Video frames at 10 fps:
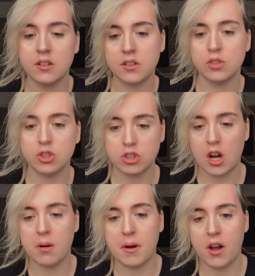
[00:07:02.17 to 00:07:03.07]
George R.
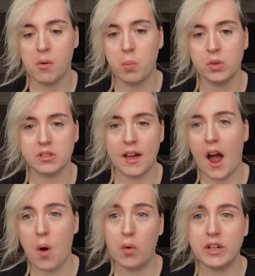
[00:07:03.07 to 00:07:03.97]
R. Martin was like,
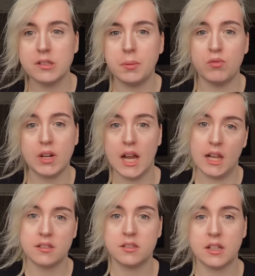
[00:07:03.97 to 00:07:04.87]
I want it to be
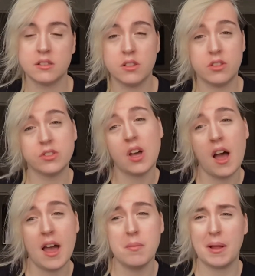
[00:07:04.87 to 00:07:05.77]
realistic to the
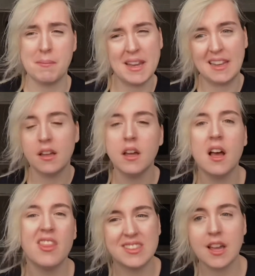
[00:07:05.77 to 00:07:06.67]
time, like,
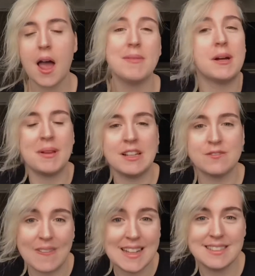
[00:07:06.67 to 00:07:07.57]
it's
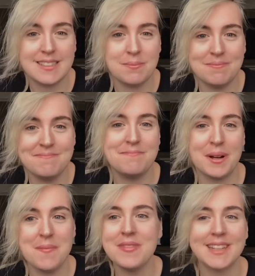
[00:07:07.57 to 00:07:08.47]
fantasy,
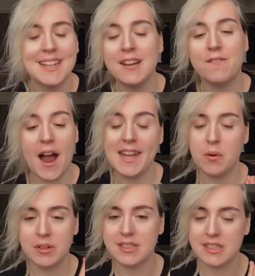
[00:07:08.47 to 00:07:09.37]
but fine, he
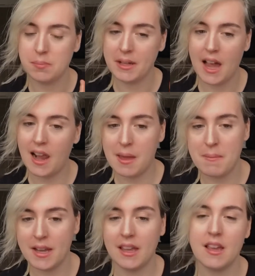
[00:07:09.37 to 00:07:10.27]
wanted it to be kind of like
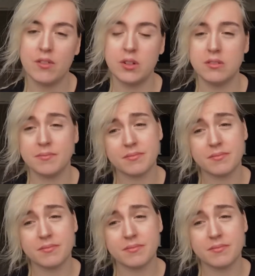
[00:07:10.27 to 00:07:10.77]
medieval.